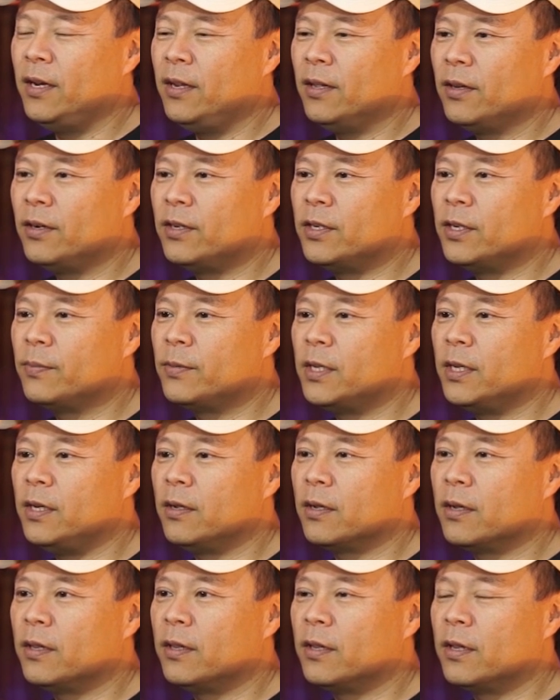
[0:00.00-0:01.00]
any other tips that
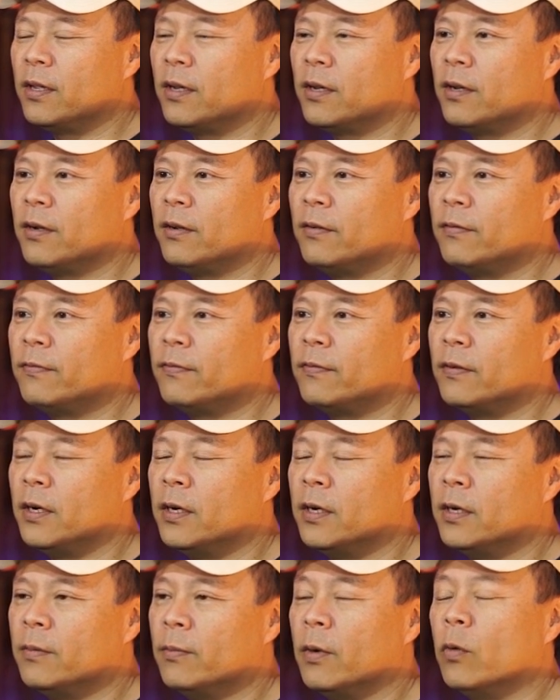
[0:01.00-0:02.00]
you can think of?
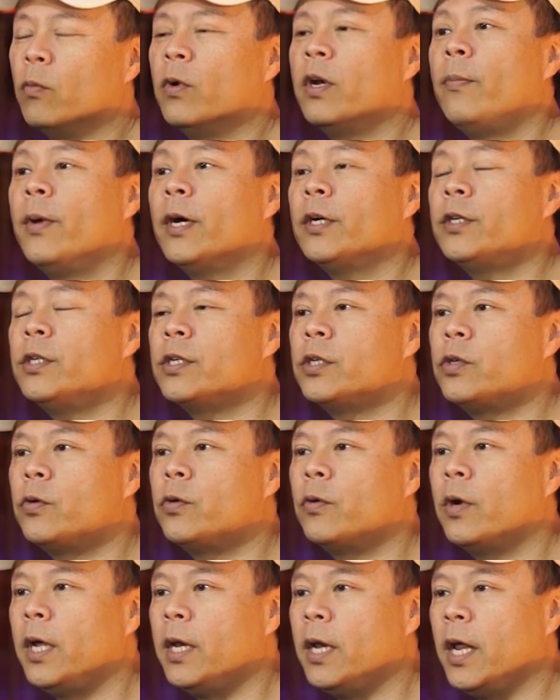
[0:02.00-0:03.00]
Um, what about just
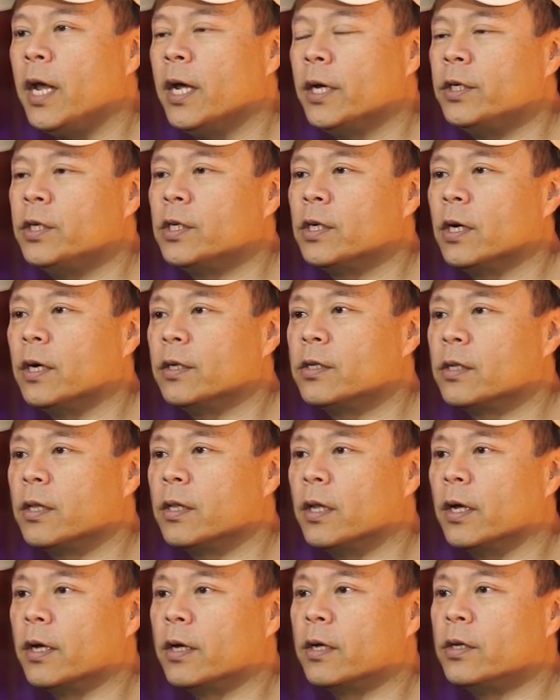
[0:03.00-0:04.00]
straight
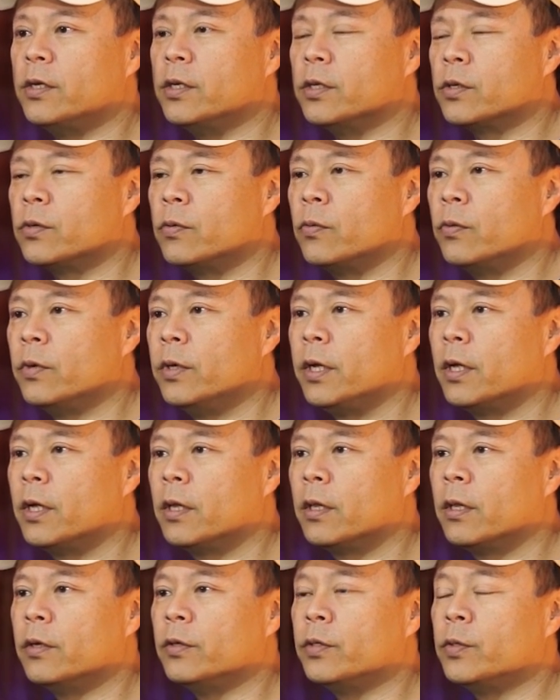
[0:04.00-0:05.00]
headshots, like just really
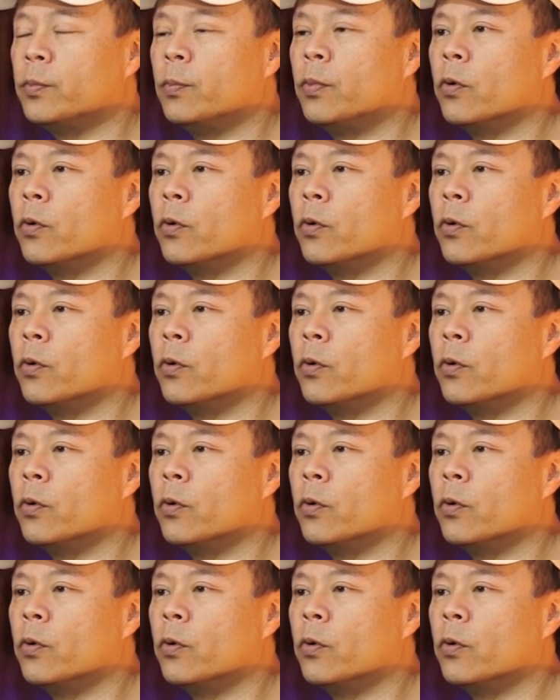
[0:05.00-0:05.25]
close